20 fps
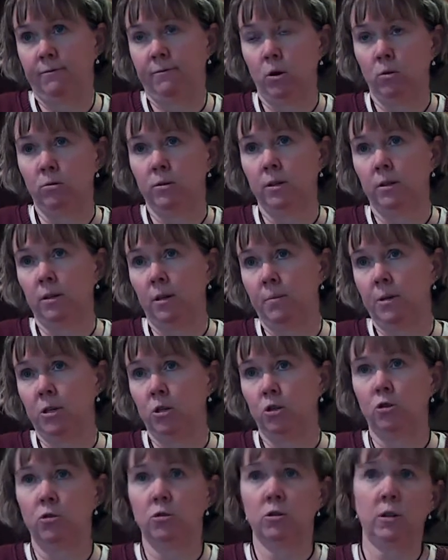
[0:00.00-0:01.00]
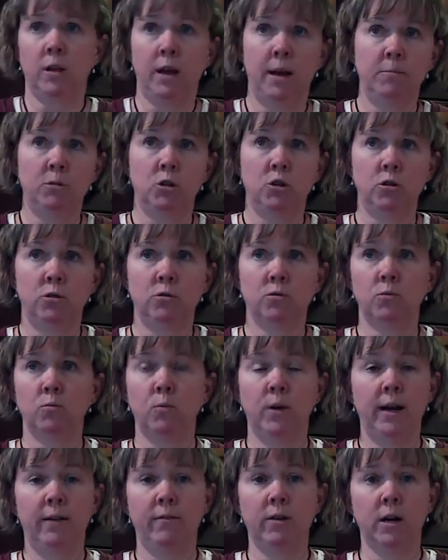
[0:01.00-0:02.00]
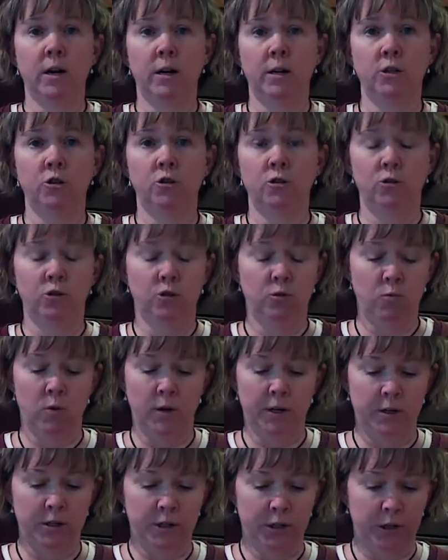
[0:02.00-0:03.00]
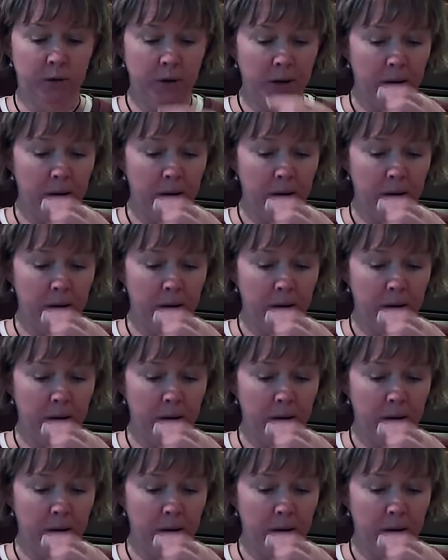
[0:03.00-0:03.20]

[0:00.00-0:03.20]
frozen lemon juice, lime juice, whatever kind of juice you want to do.